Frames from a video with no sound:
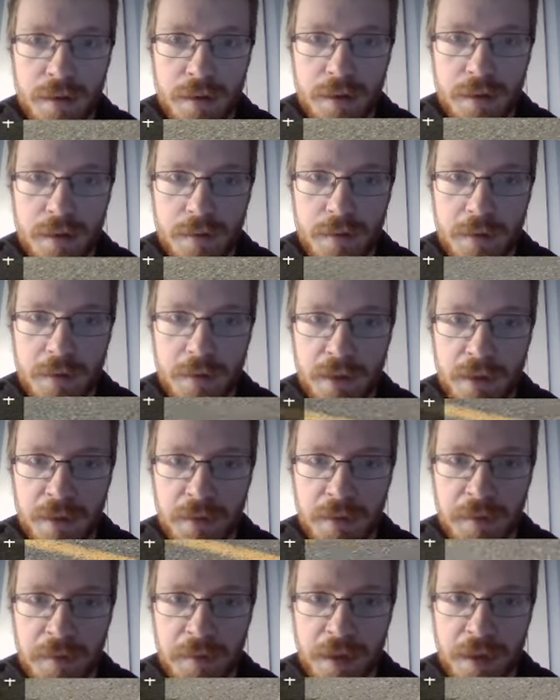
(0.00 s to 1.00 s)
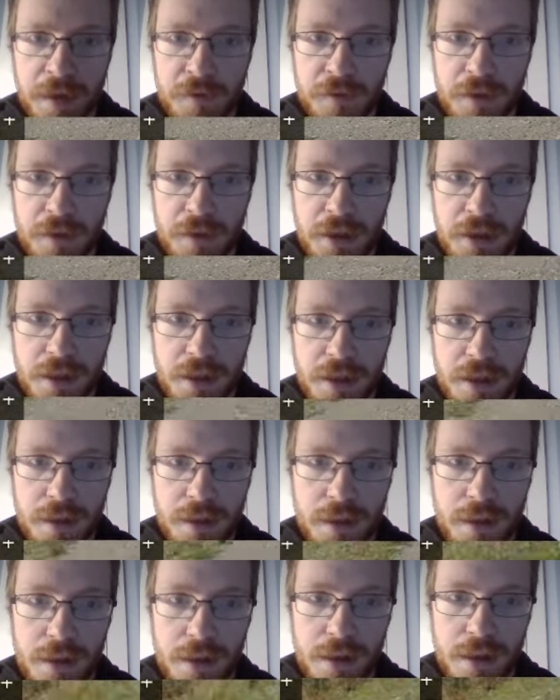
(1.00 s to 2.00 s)
The autumn coverage?
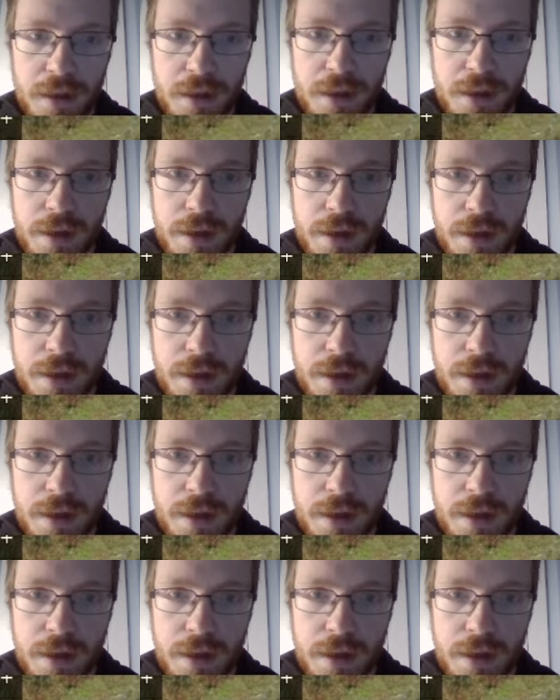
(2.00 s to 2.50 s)
The